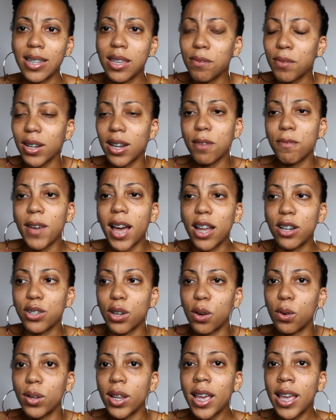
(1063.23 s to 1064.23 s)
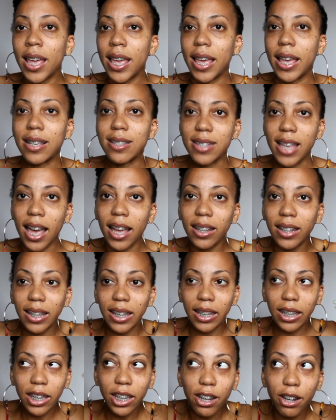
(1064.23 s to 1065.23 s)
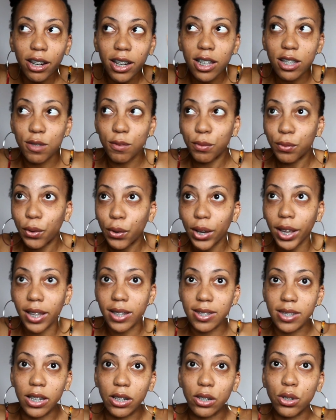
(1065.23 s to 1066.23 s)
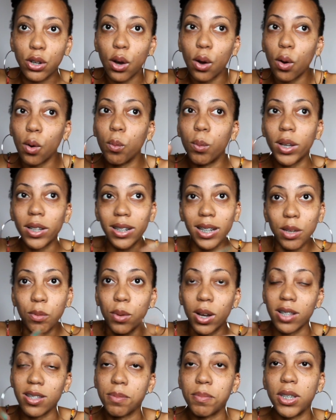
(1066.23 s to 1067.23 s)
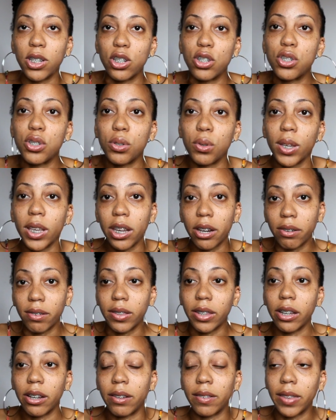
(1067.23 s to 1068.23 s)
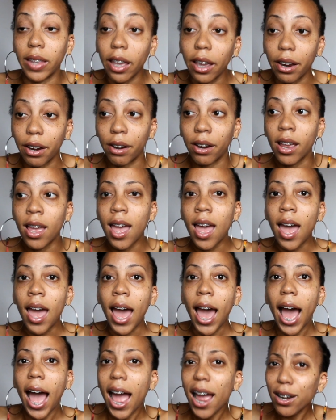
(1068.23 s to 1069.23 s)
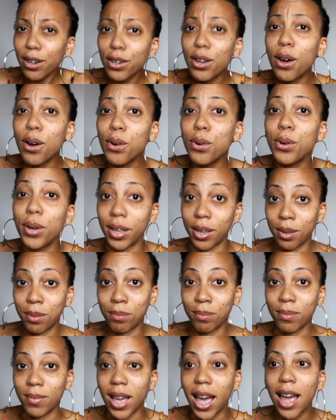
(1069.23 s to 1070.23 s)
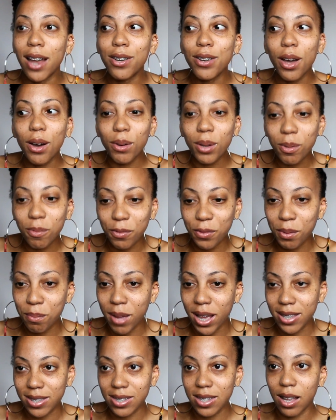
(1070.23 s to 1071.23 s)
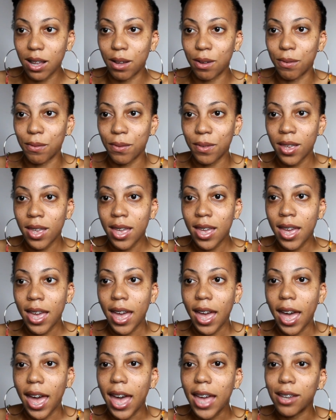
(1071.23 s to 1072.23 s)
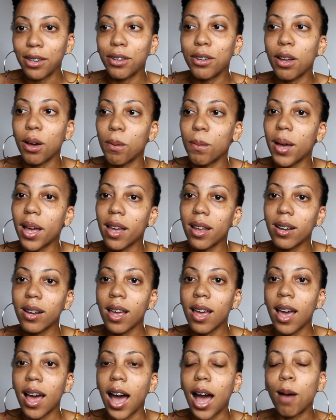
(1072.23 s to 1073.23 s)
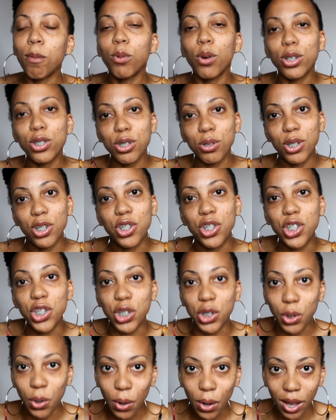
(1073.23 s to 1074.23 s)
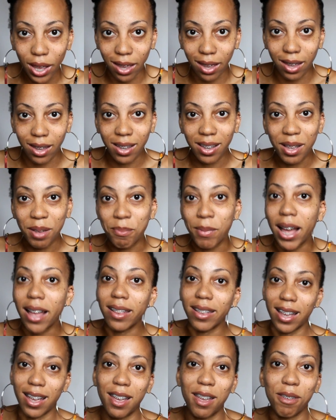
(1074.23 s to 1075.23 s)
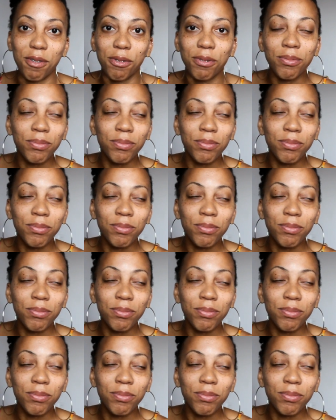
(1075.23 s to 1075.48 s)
Even if I don't exactly hear his voice and know what he wants me to do here and there and there, I know him. I know him for myself. And you know what? I'm going to enjoy my life.